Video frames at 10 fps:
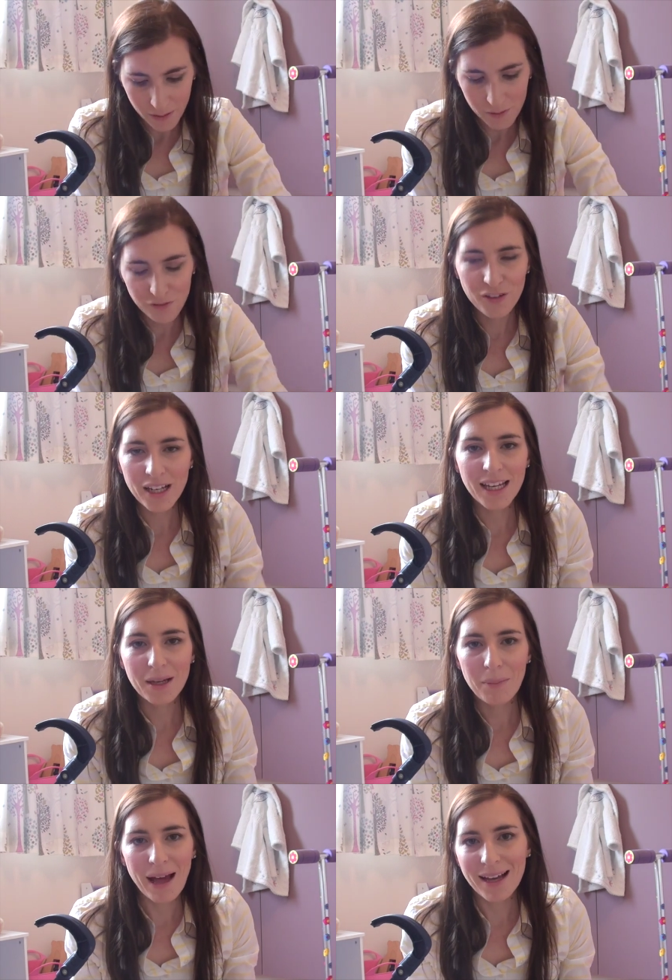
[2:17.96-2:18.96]

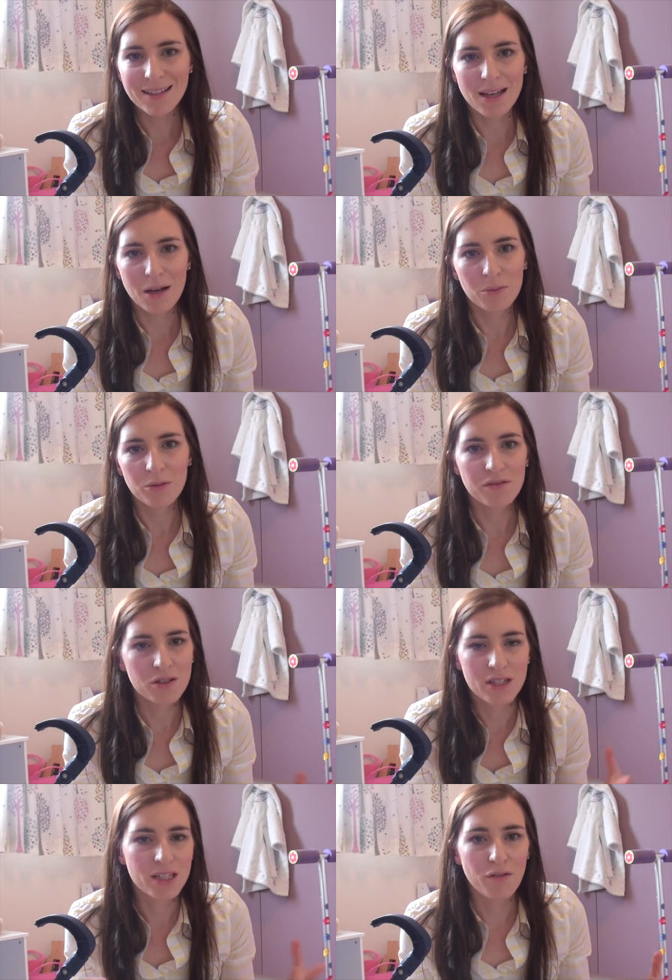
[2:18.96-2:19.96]
filling bags up with
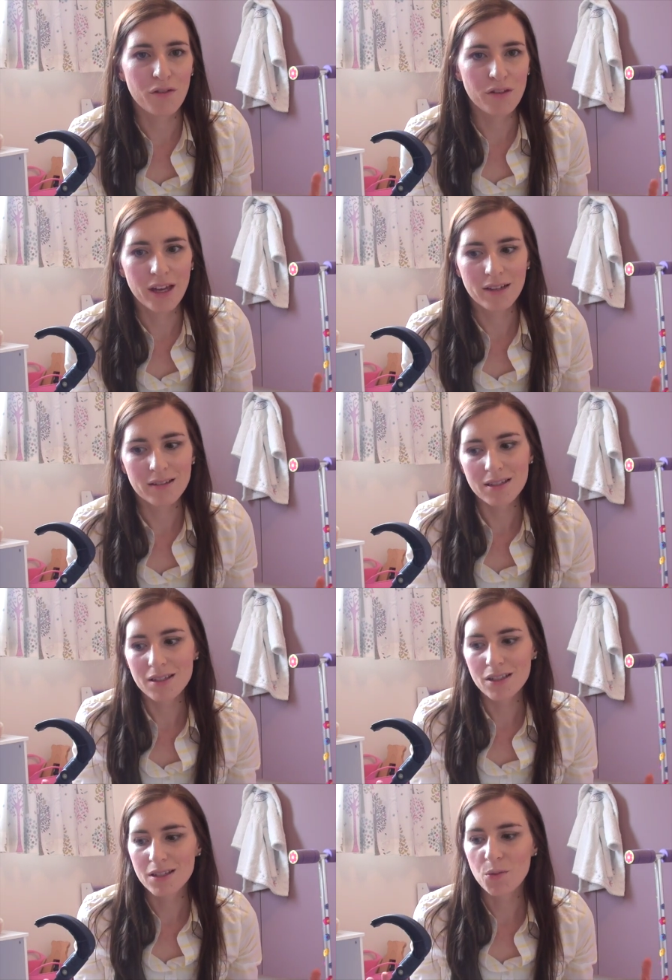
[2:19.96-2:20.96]
just different things.
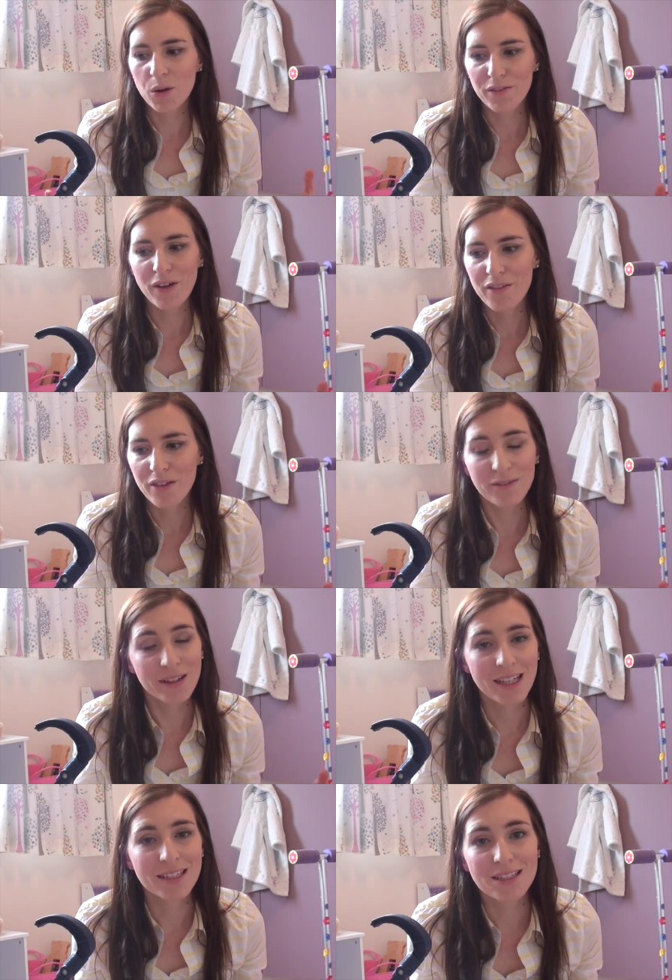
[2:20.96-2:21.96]
It's just one of her
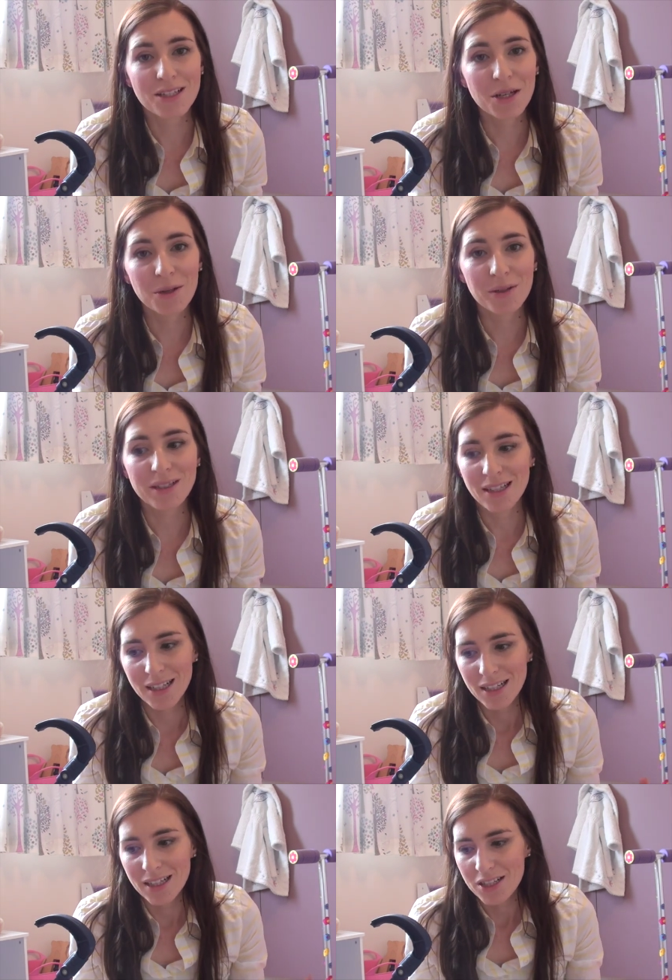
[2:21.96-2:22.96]
favourite things to do and
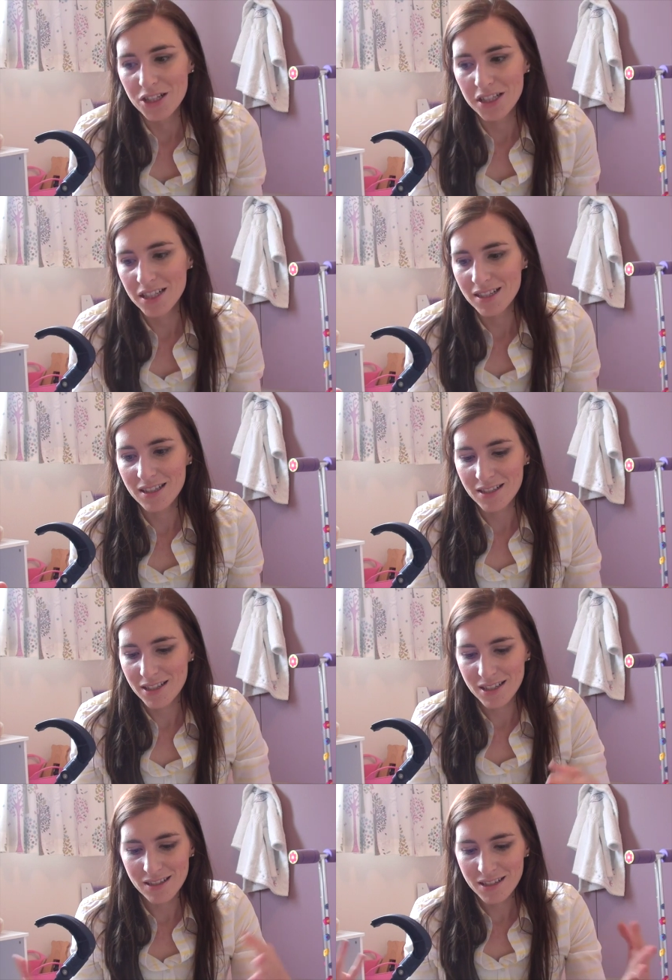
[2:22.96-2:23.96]
she just
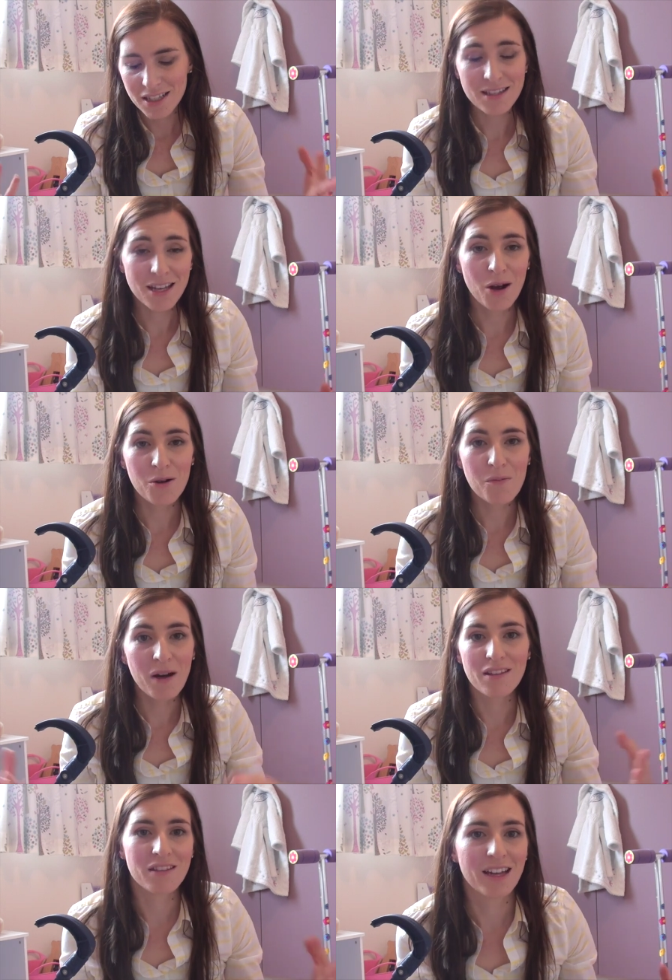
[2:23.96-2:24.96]
does the whole
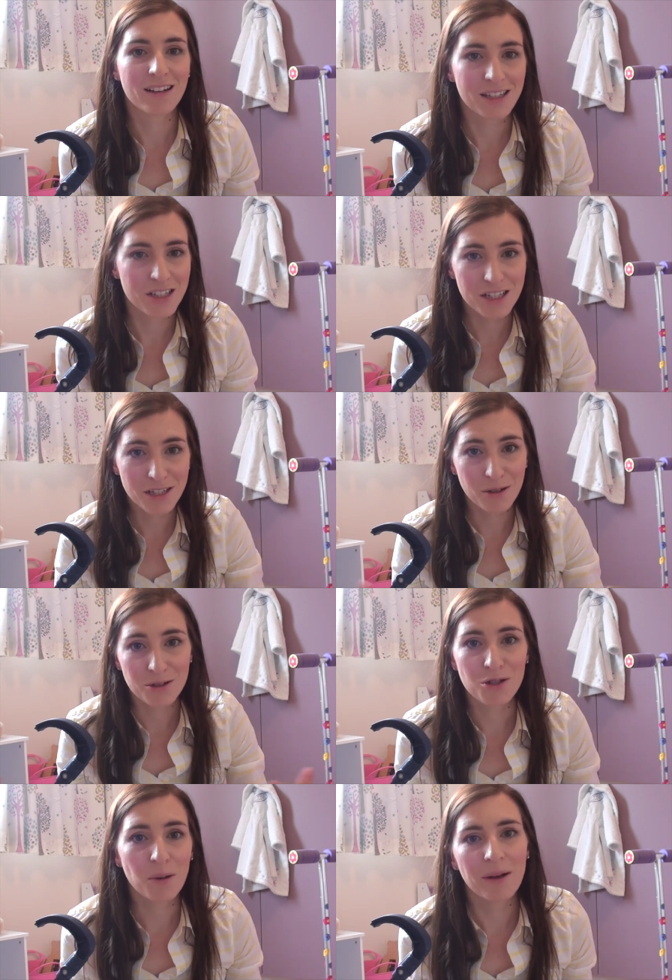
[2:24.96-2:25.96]
mother thing. Like she's
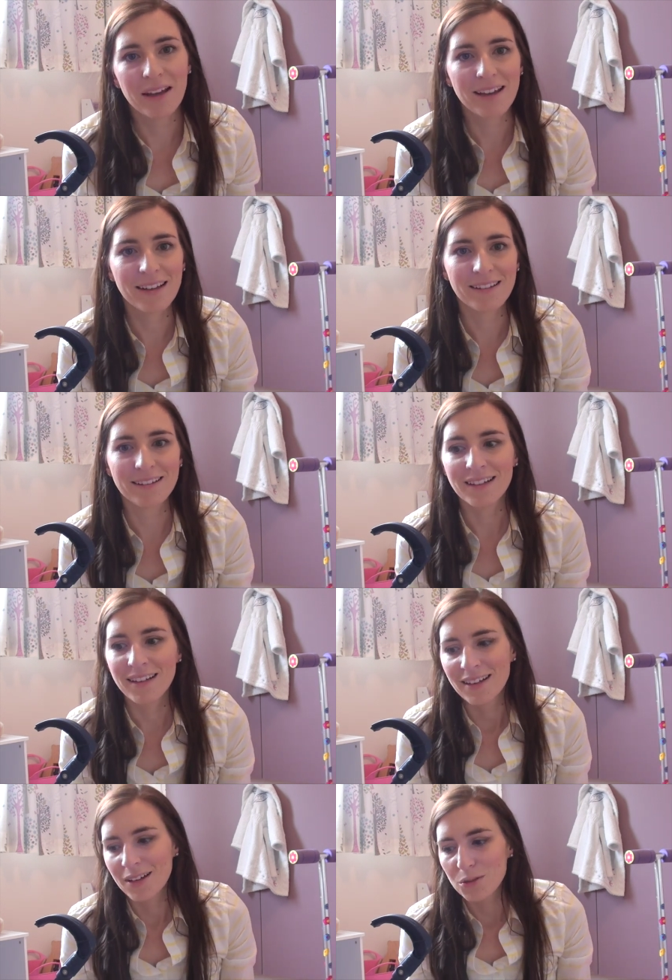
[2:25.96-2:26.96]
going shopping and
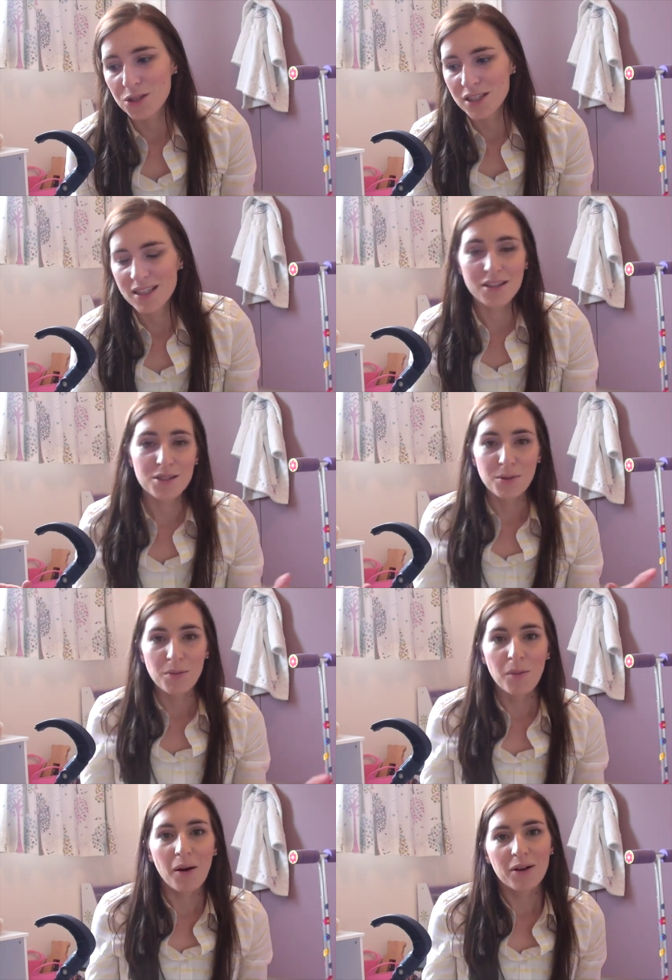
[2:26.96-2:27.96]
or she's in the
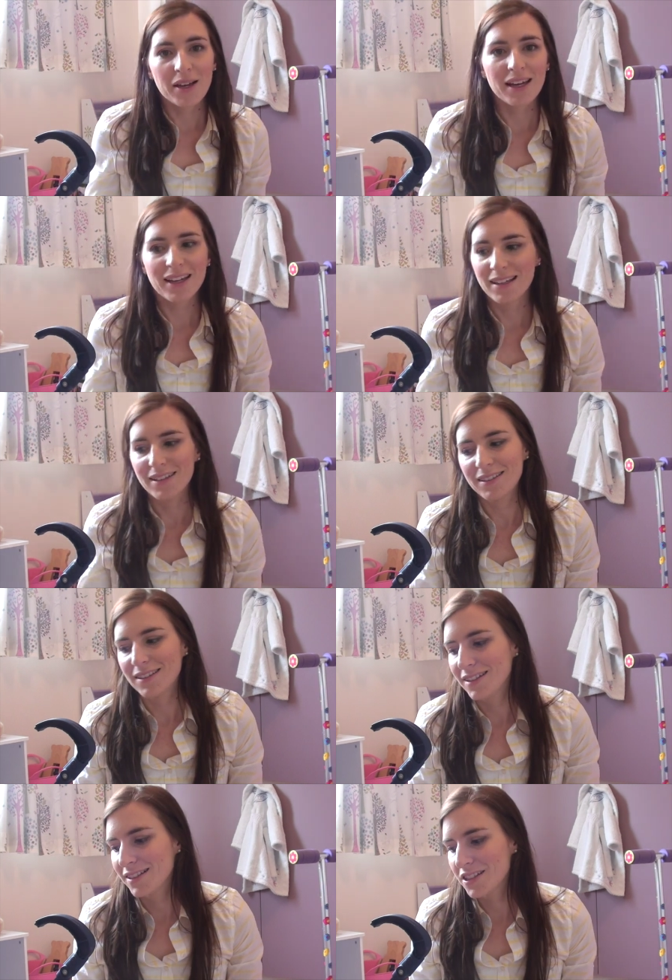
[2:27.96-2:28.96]
supermarket
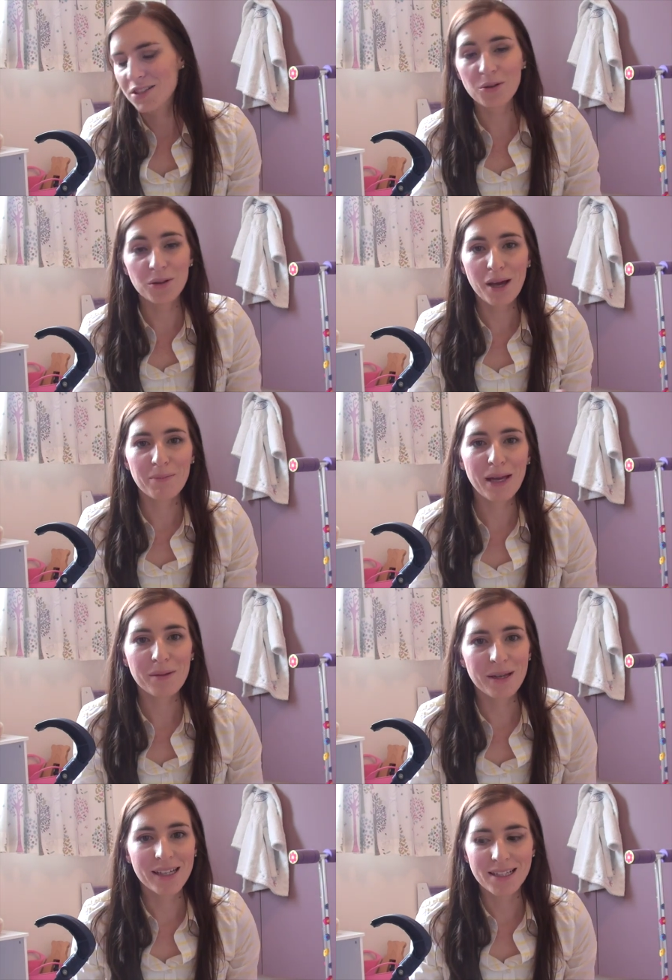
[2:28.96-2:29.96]
and she's got all her
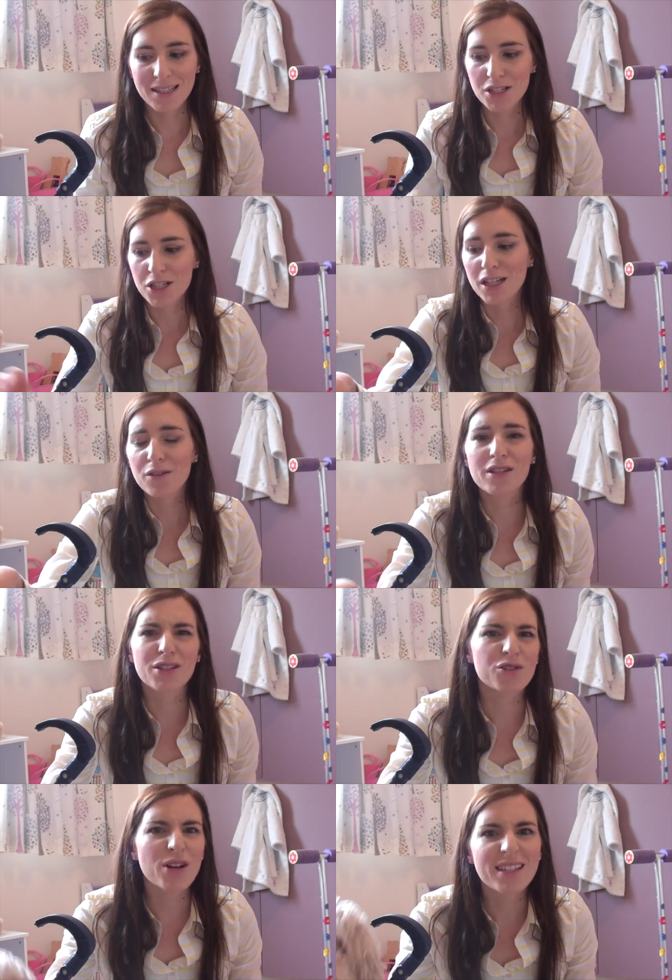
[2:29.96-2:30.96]
babies and she loves
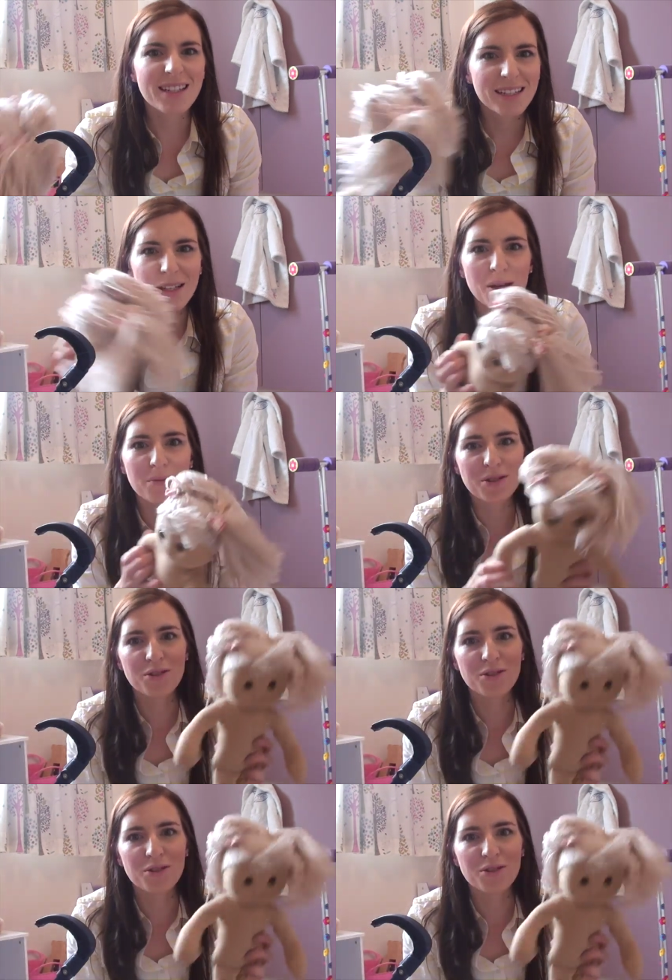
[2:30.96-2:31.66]
undressing them and